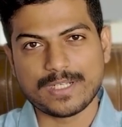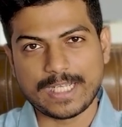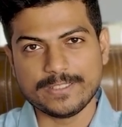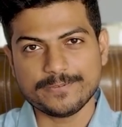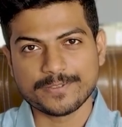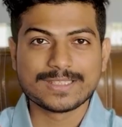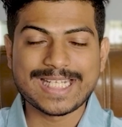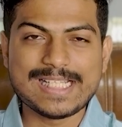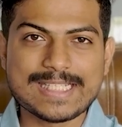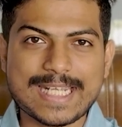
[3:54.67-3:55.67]
live.
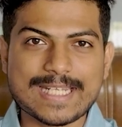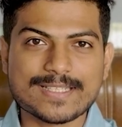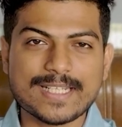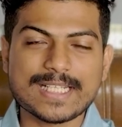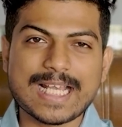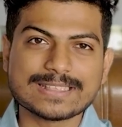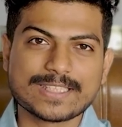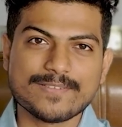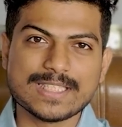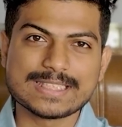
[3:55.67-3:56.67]
Till date, it has
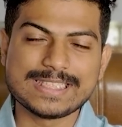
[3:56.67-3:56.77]
given a